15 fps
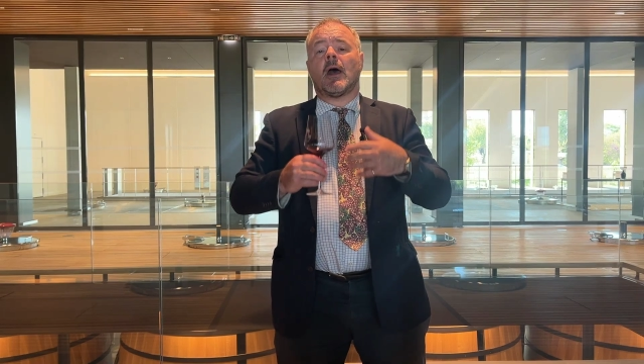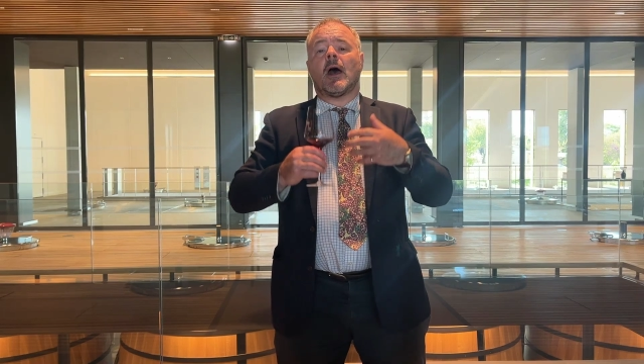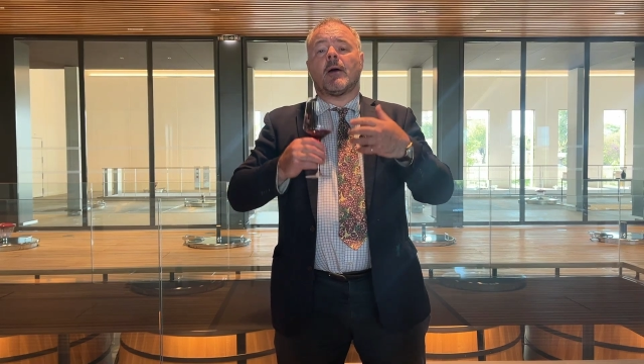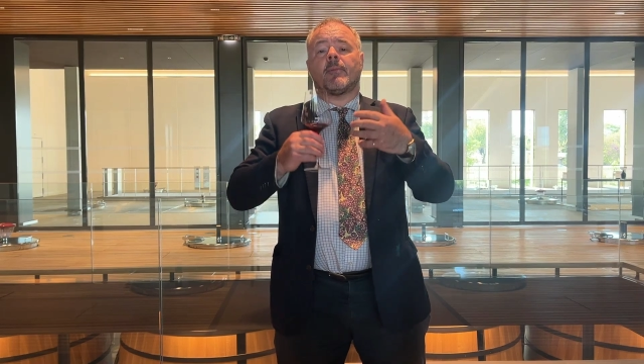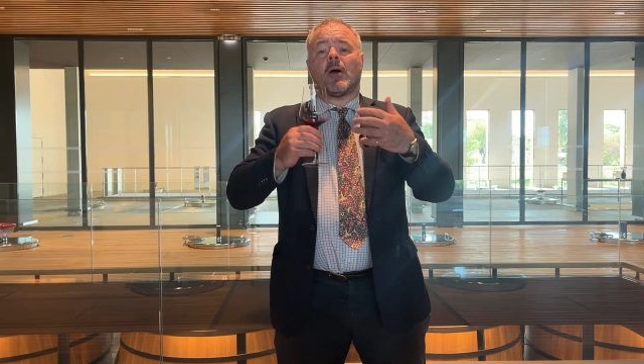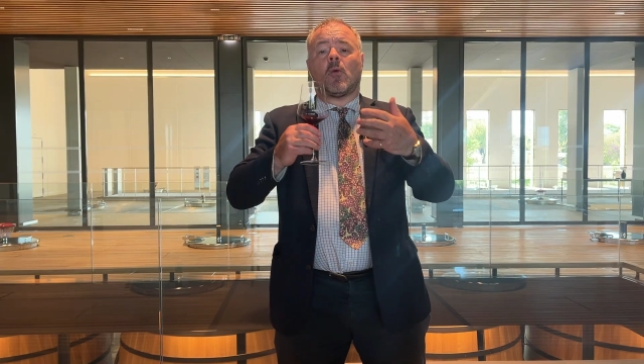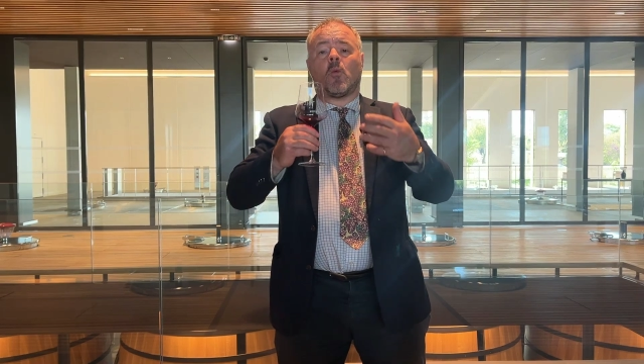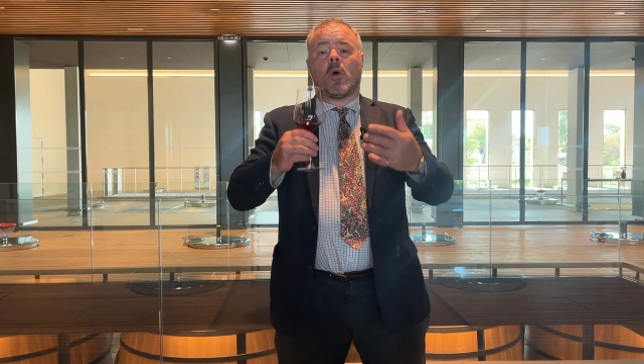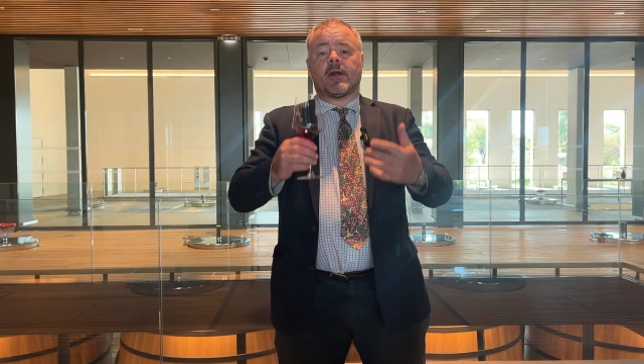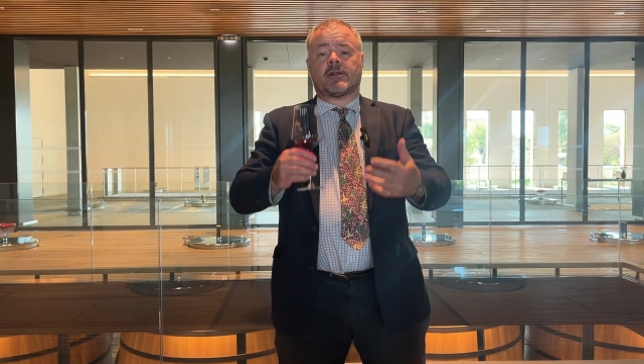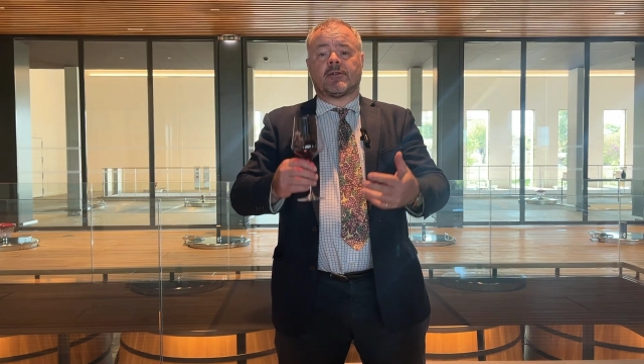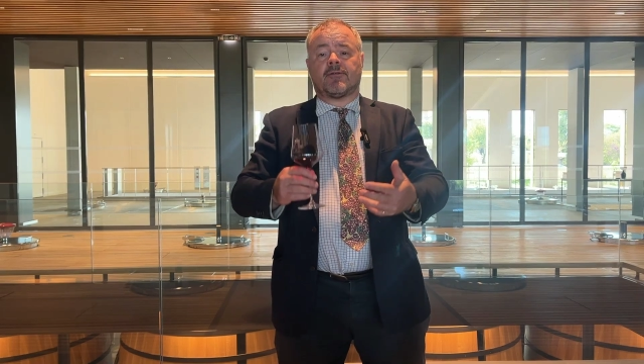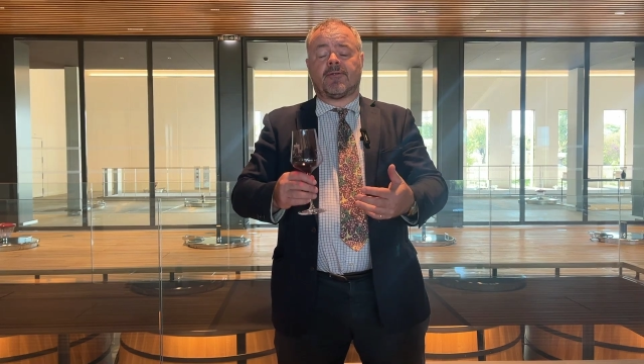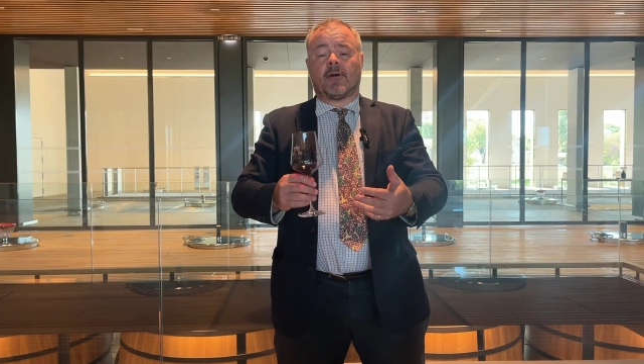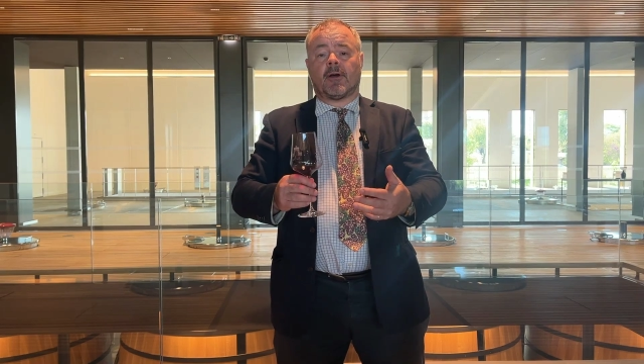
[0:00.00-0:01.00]
about where to
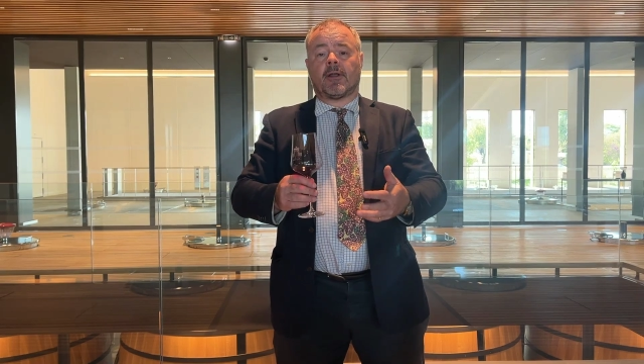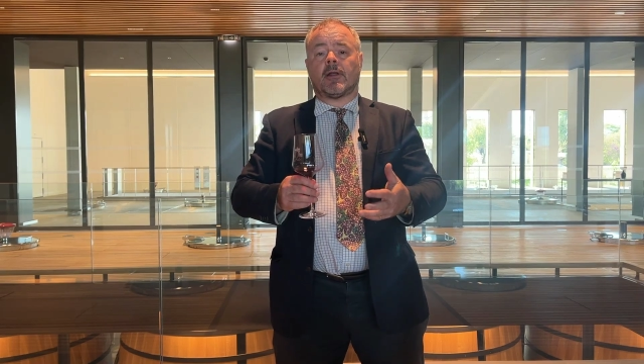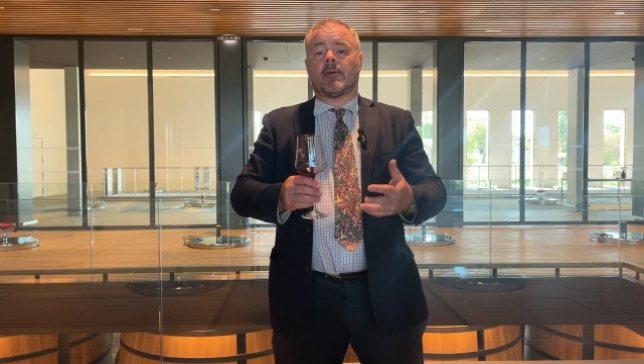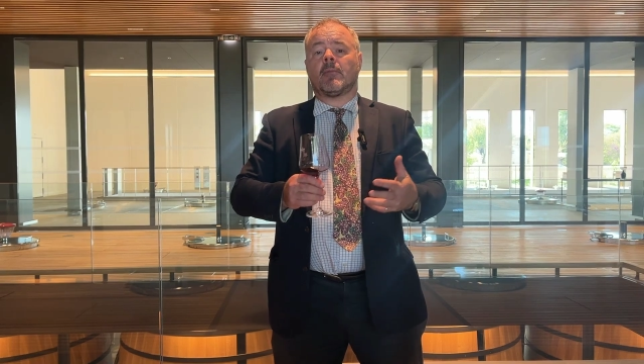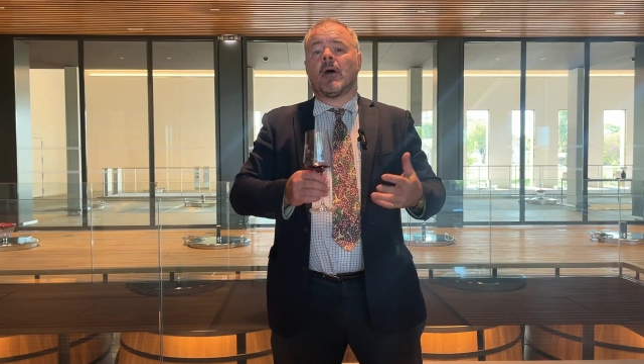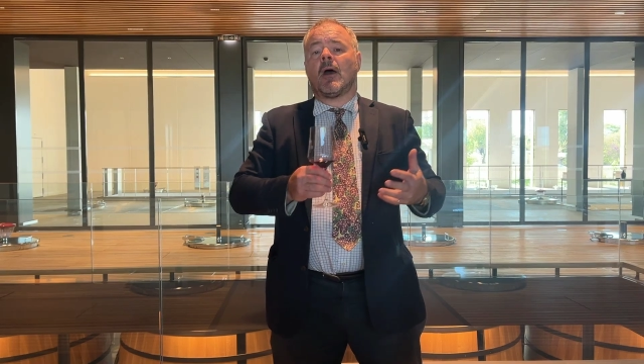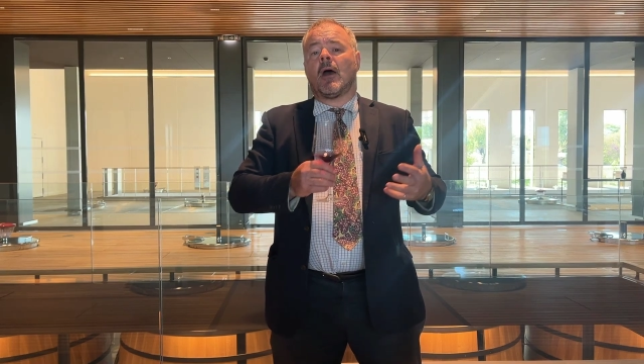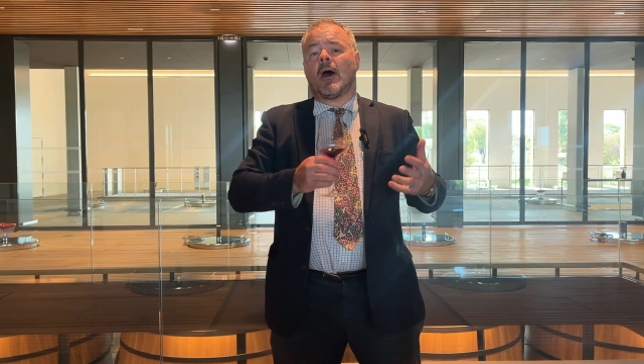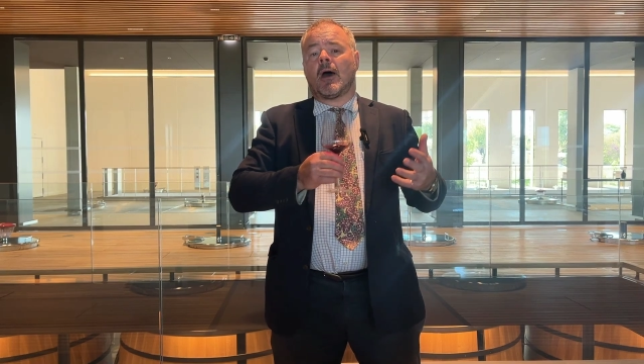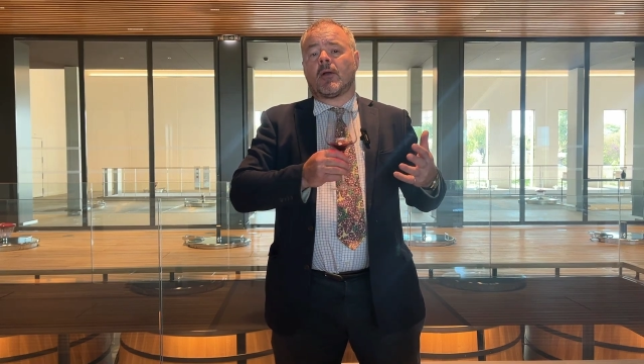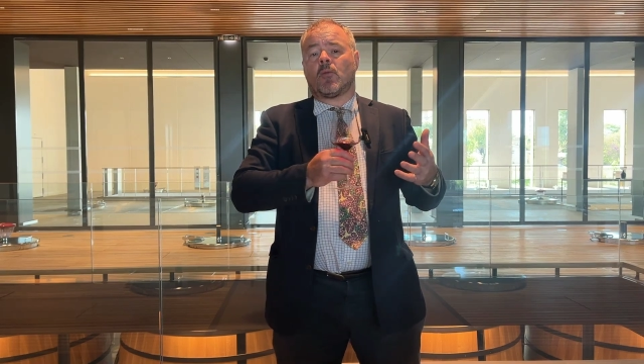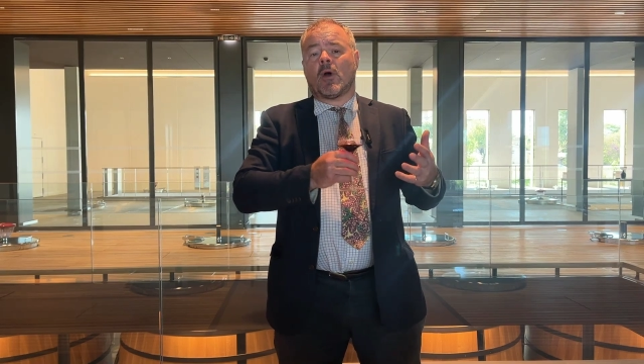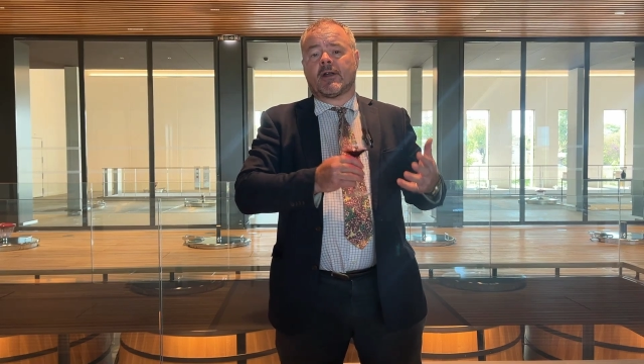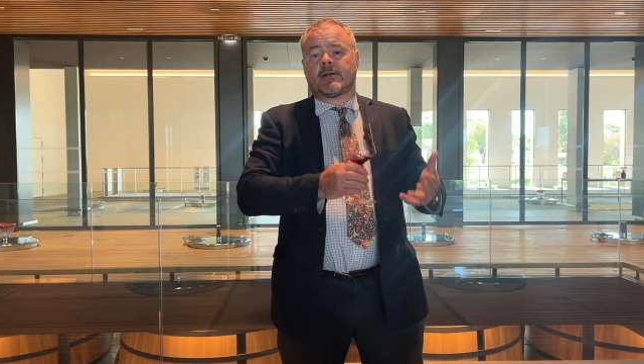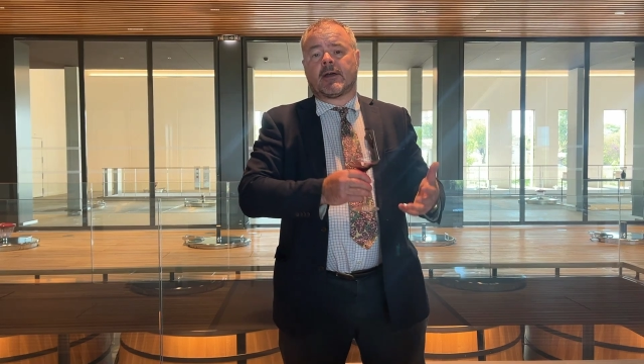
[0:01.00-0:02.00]
find them and
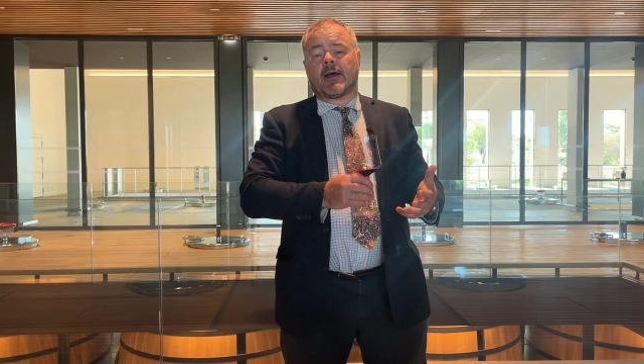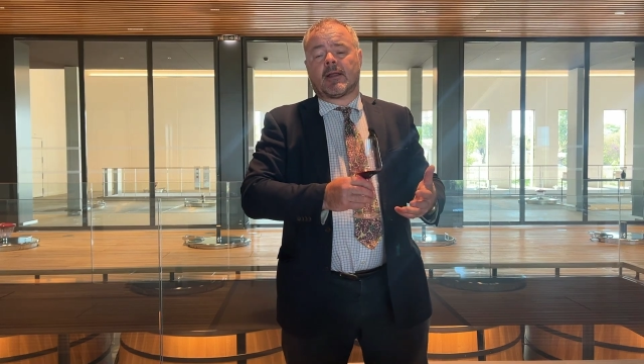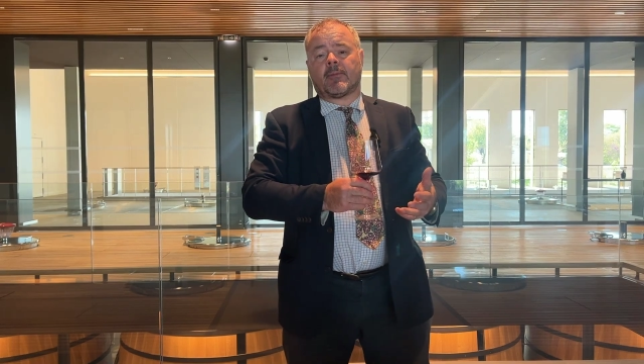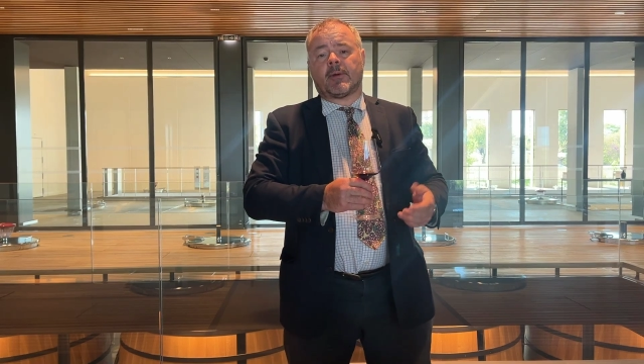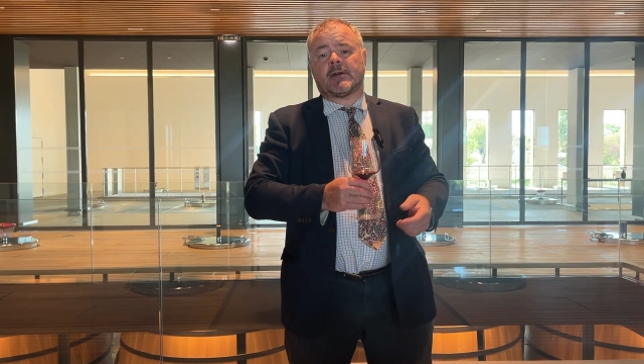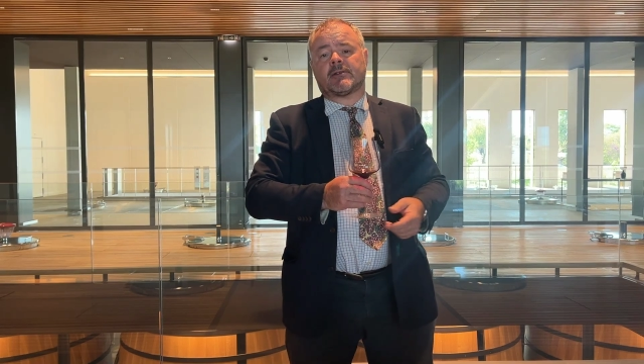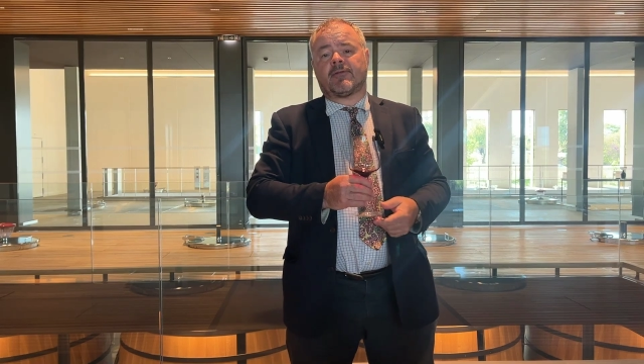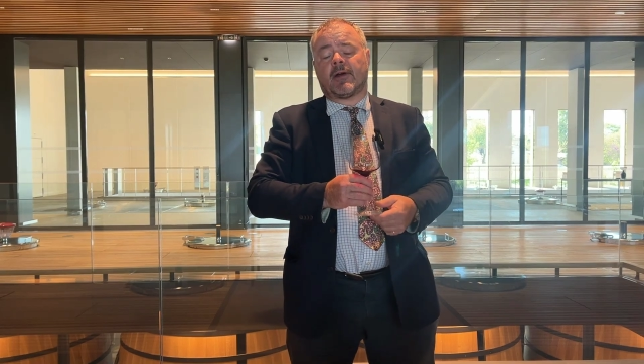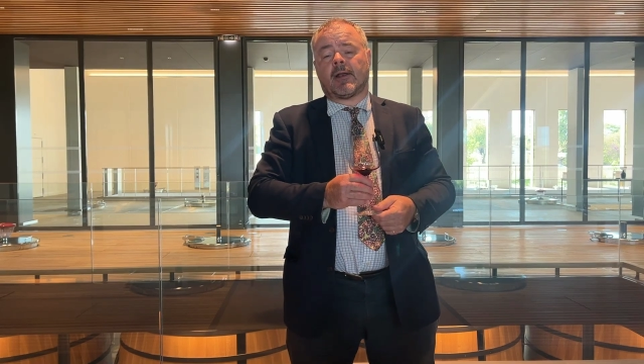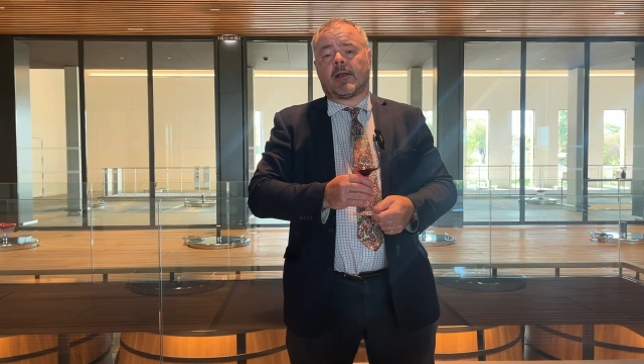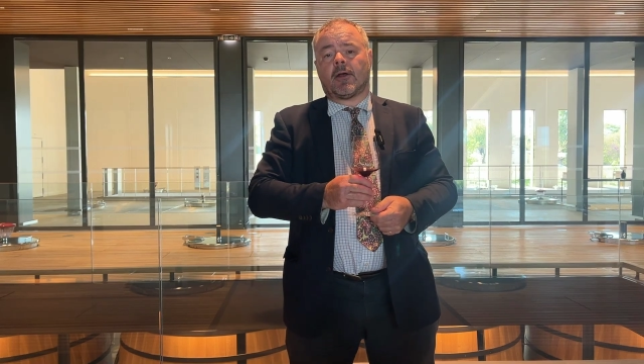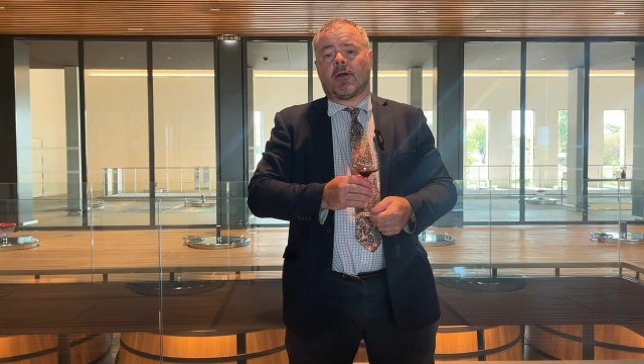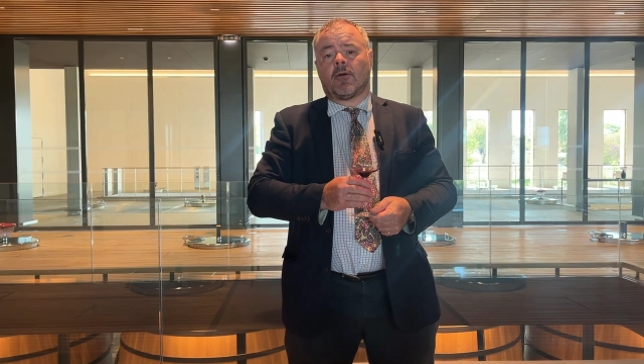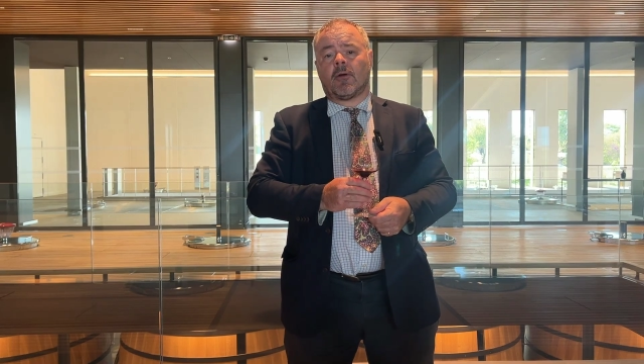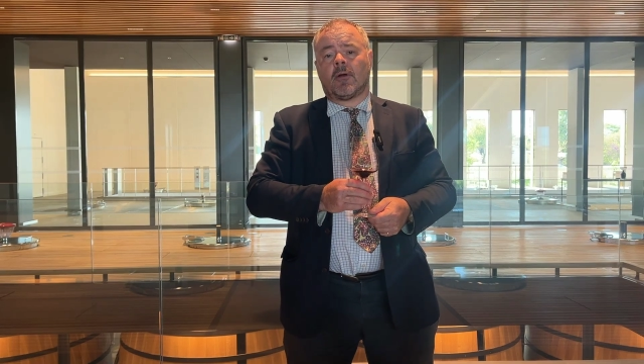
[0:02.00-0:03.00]
where to get the best value.